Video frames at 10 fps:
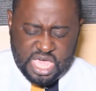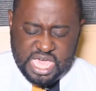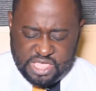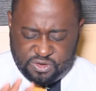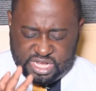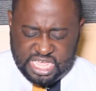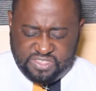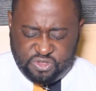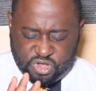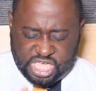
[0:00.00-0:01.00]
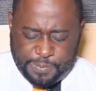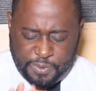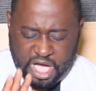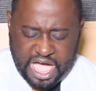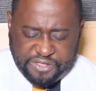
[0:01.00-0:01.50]
It's not easy to keep
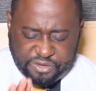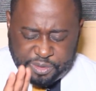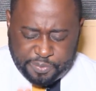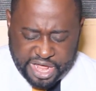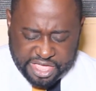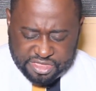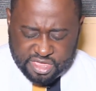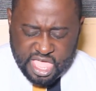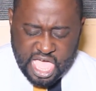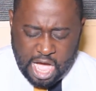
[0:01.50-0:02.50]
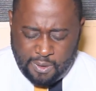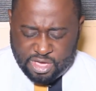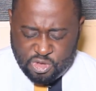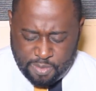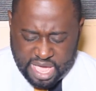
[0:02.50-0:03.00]
our eyes on the prize. Our
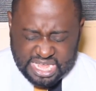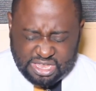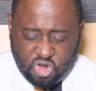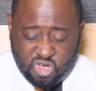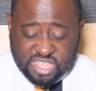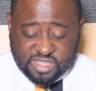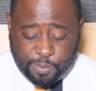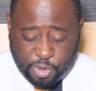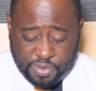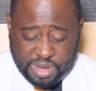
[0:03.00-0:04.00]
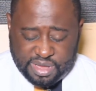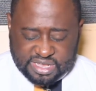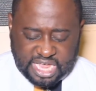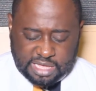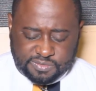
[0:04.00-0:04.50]
humanity, Lord, is a problem at
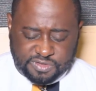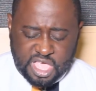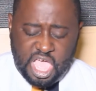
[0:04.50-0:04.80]
times.